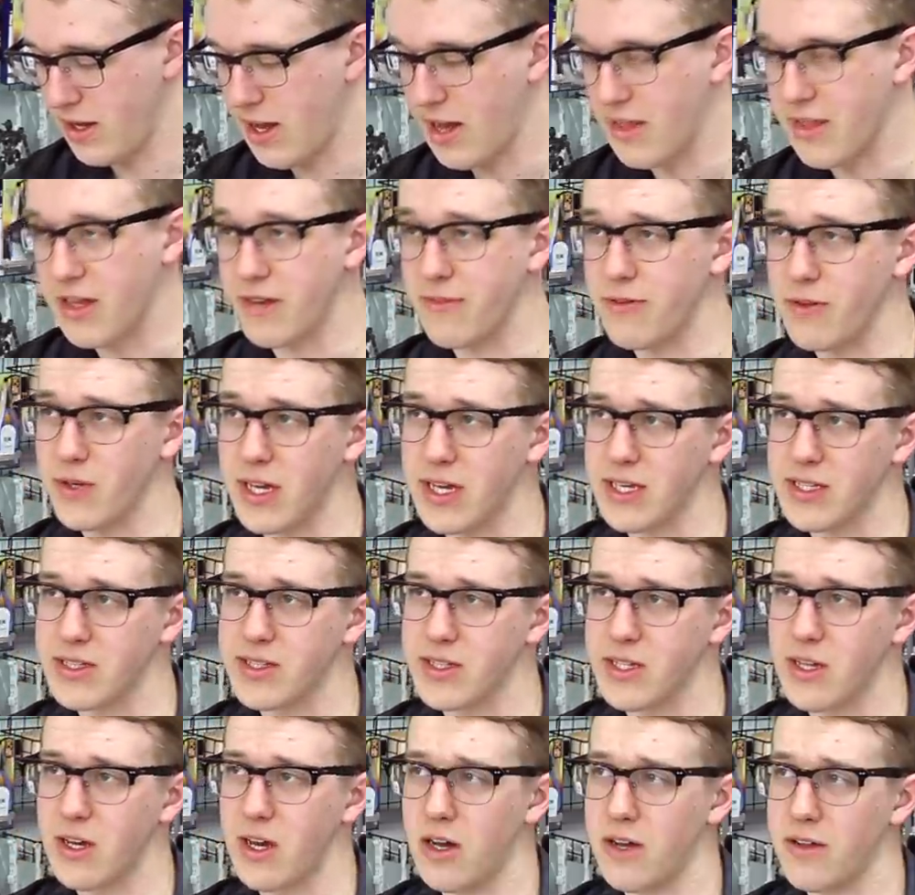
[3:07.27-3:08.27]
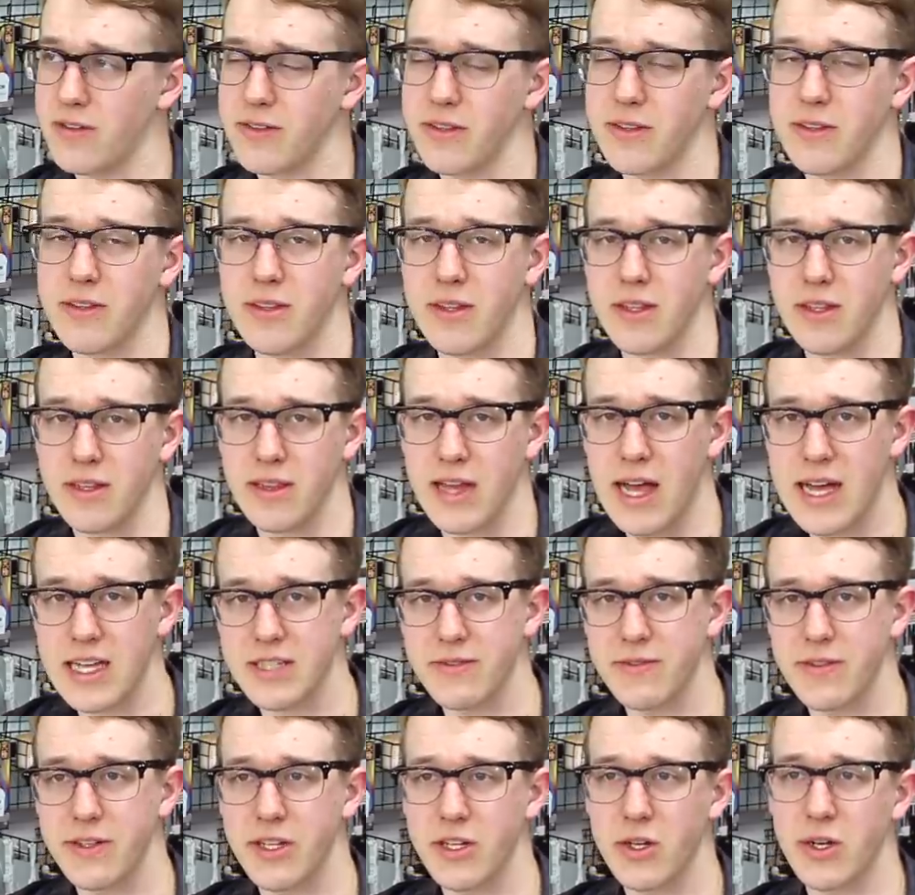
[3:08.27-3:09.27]
And then if you guys saw in the
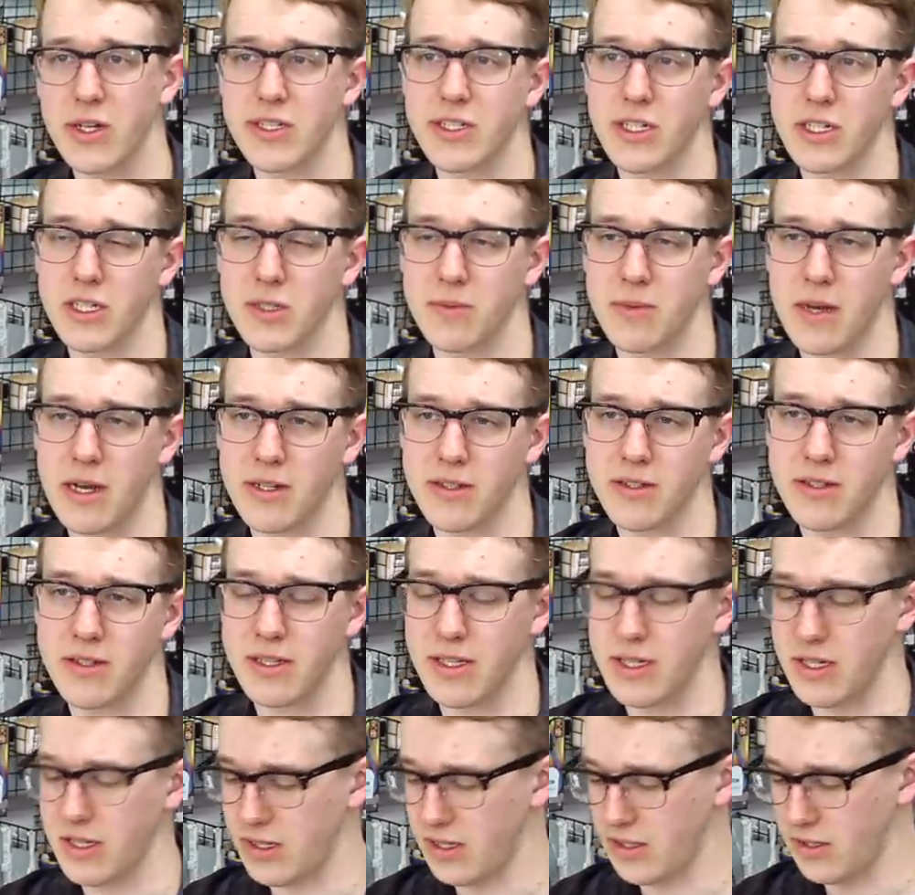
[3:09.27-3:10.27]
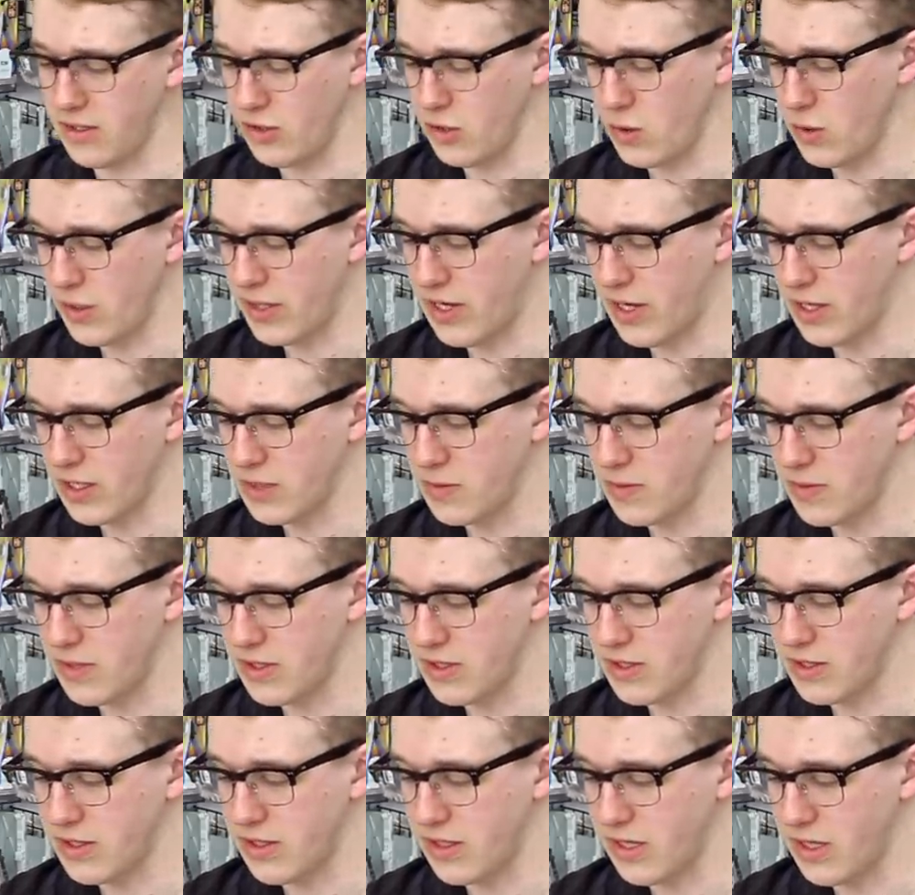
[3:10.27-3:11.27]
last video, I talked about the new
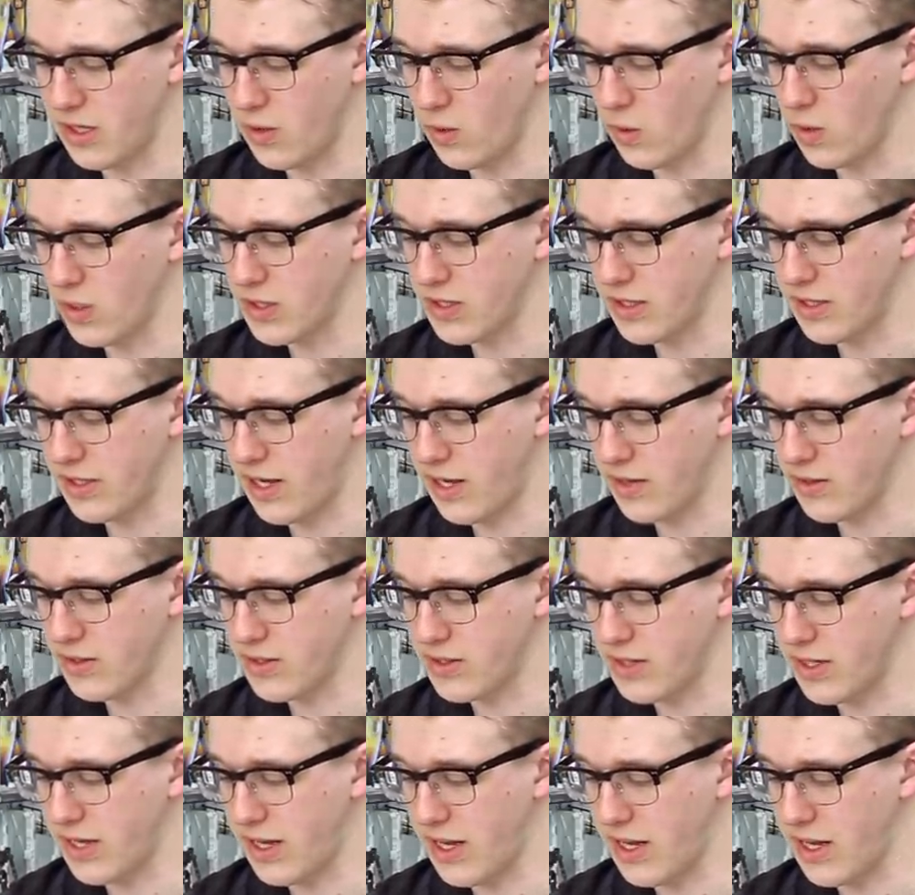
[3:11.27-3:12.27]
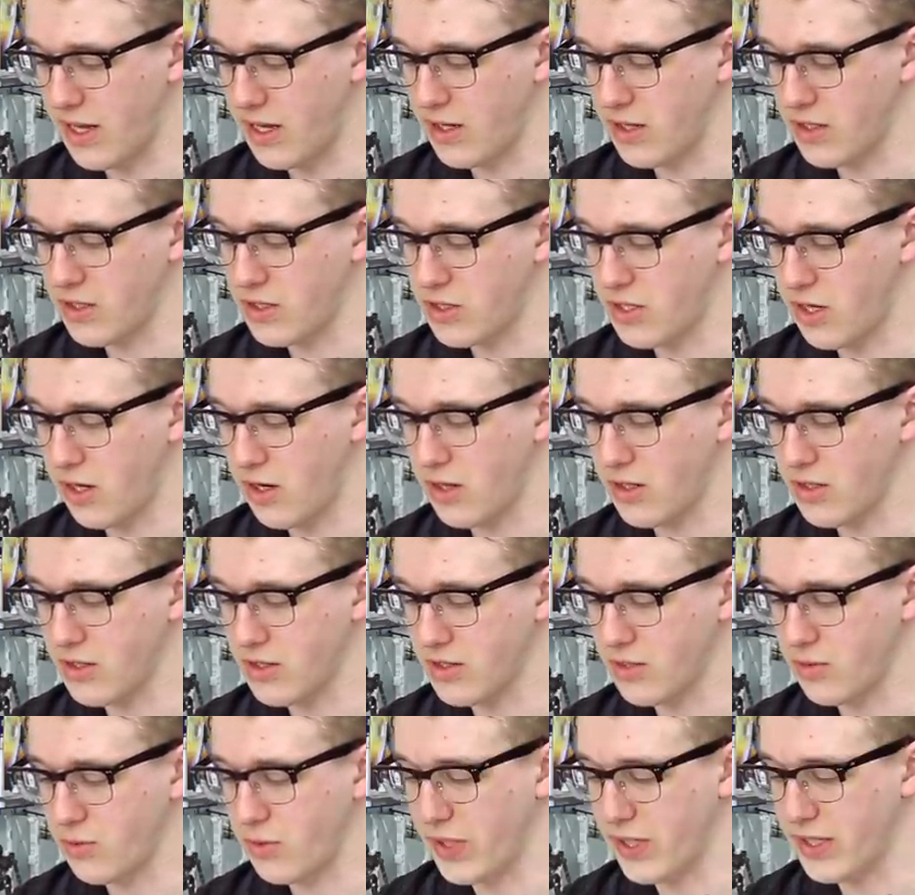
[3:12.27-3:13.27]
announcements. There was announced a
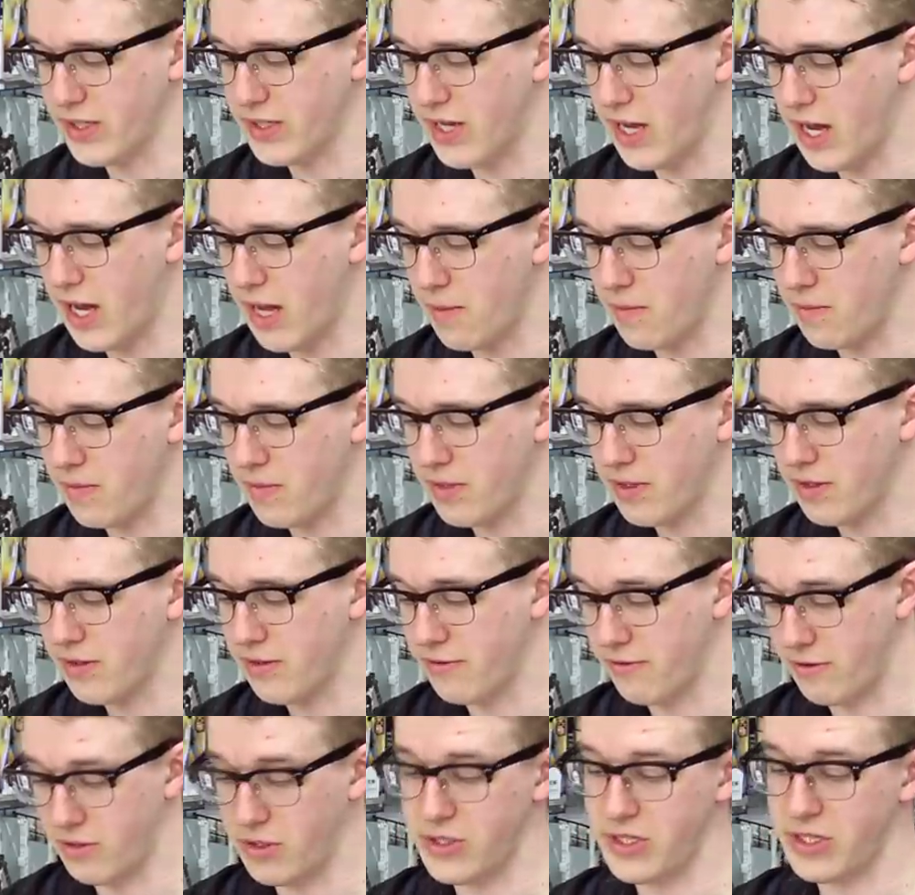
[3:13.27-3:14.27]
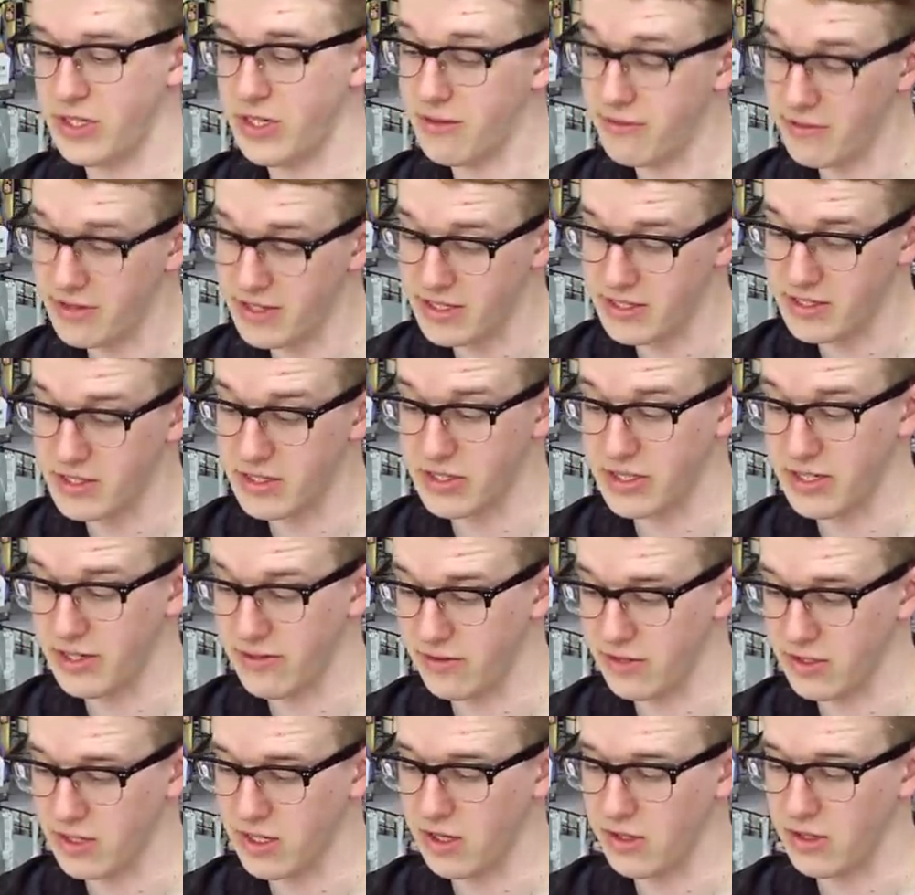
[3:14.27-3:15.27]
Char's Rick Dom version of this, just a
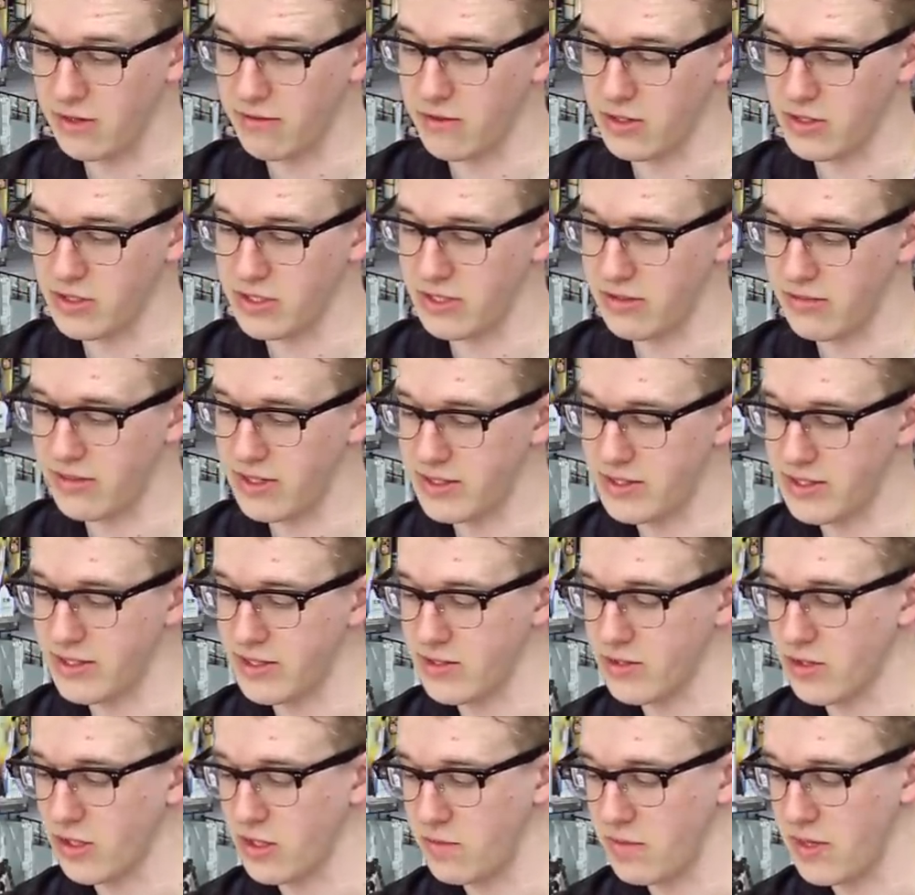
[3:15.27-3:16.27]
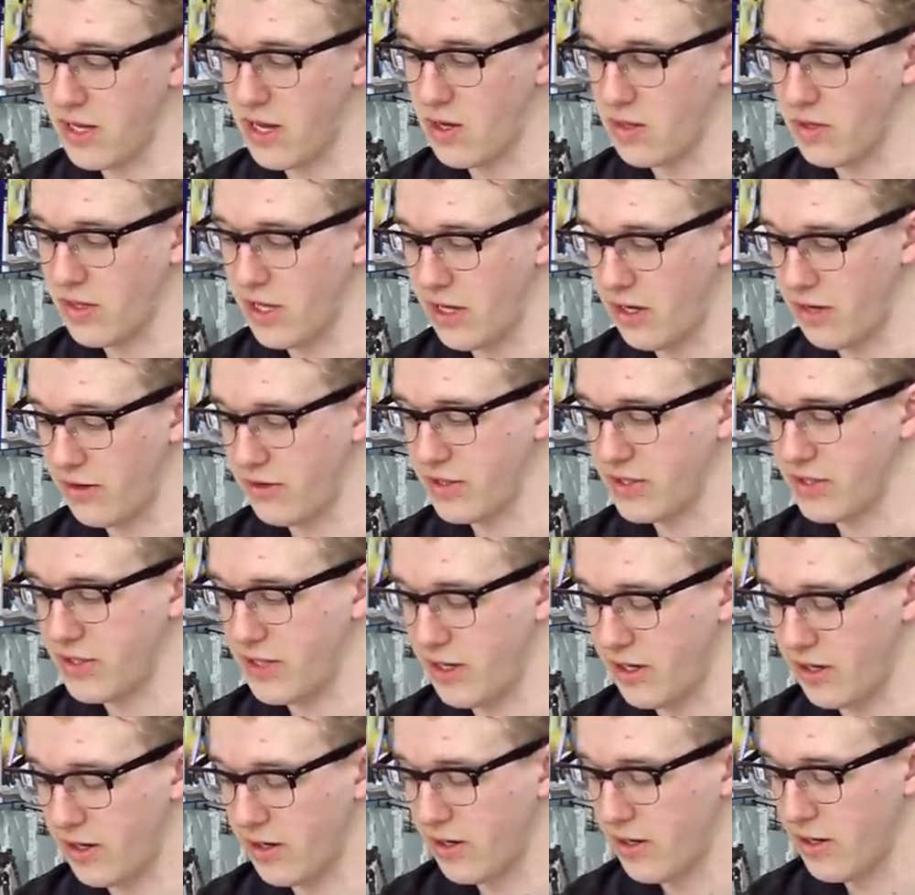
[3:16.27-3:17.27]
different color version of this that's going to be out later this
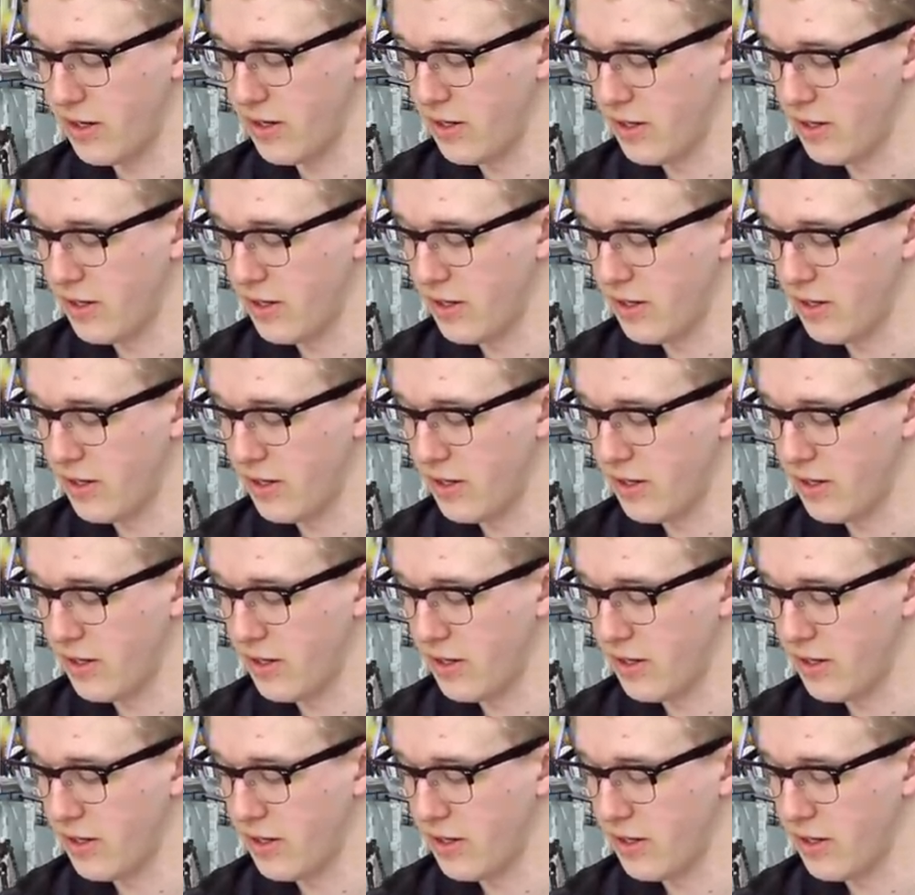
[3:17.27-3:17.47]
year.